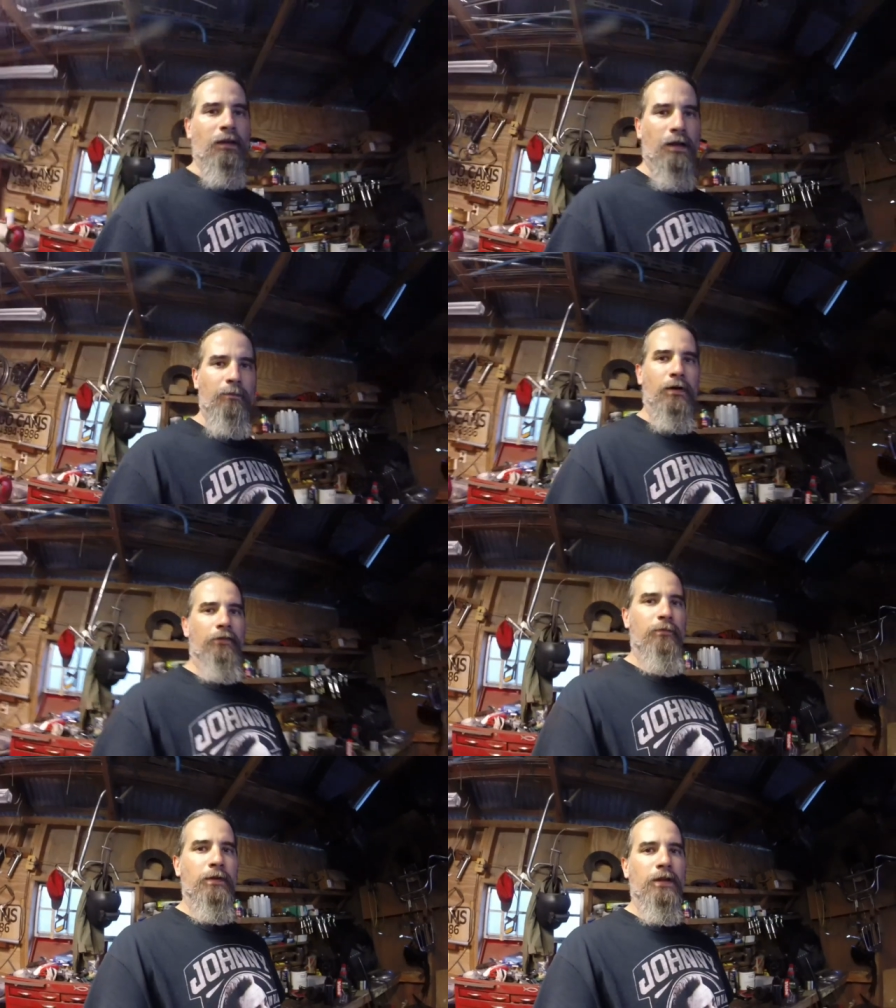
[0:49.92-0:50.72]
I bought
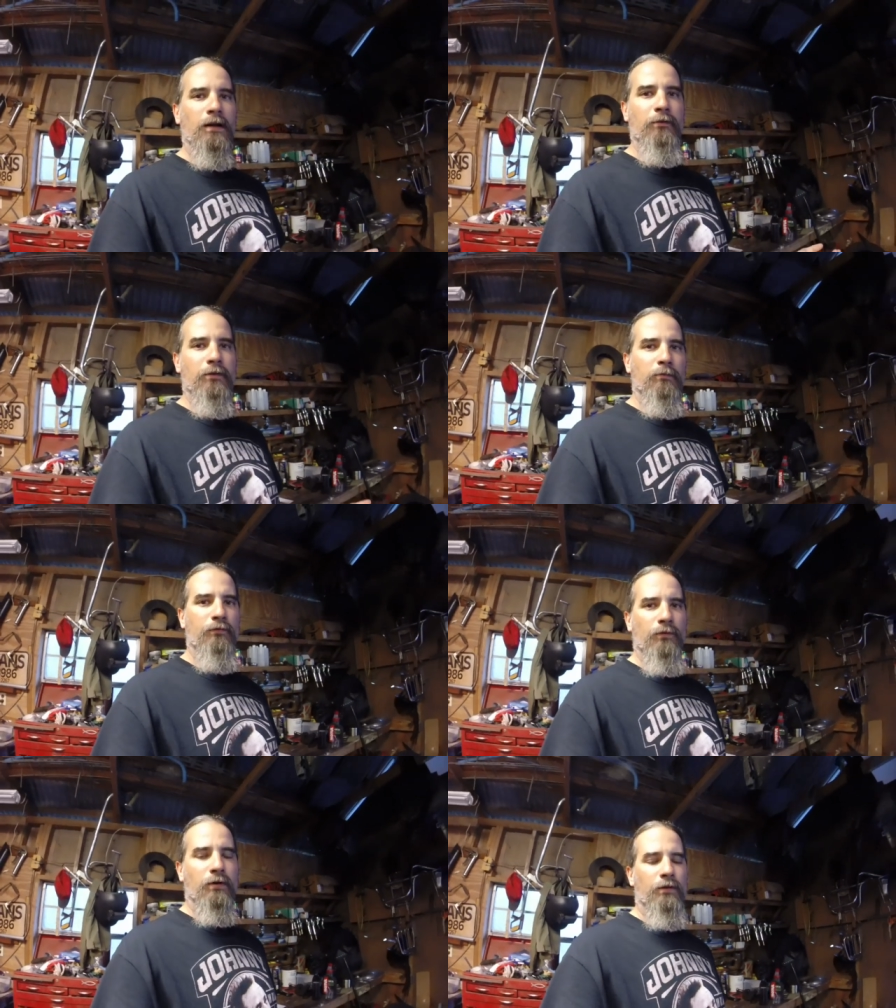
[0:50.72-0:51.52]
a speedometer
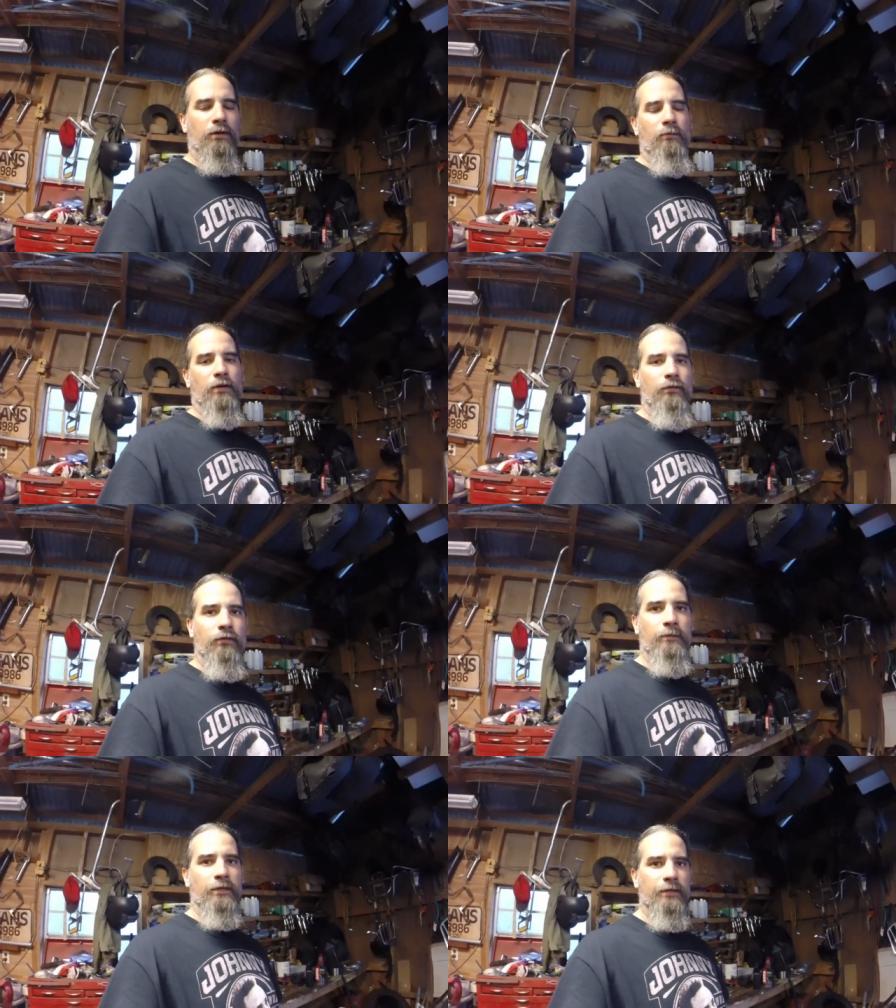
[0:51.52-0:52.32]
before I went on my
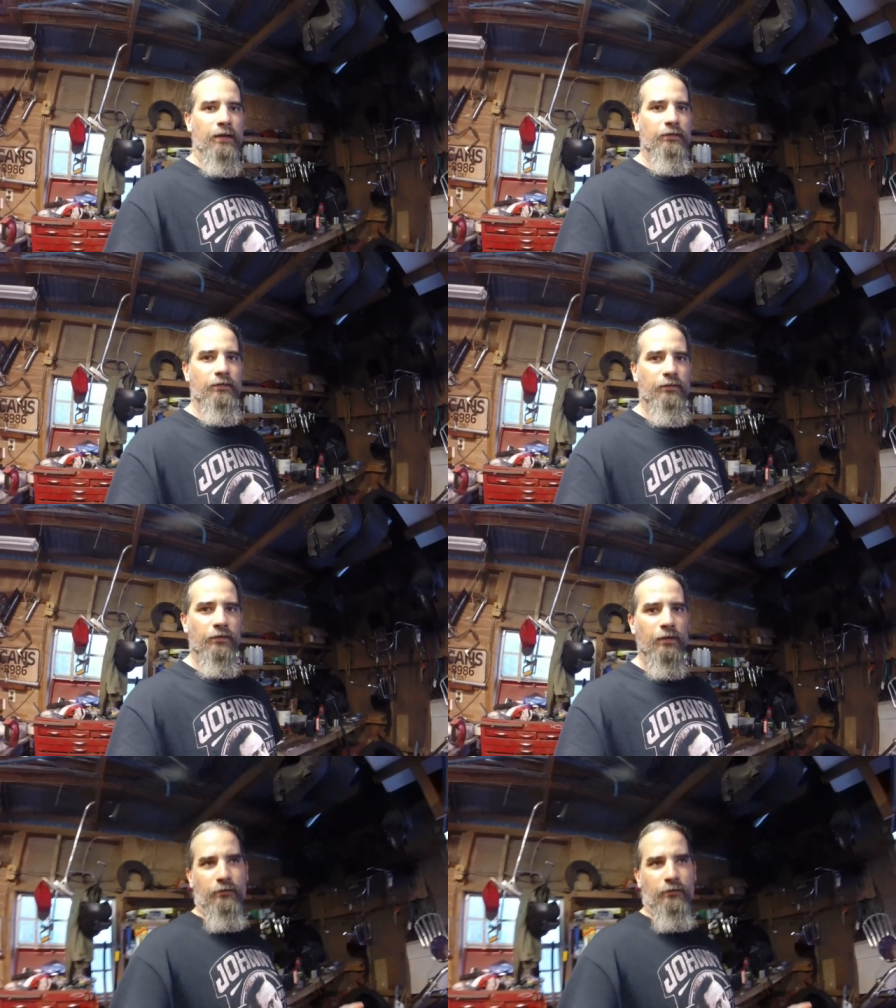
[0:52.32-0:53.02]
trip to Texas,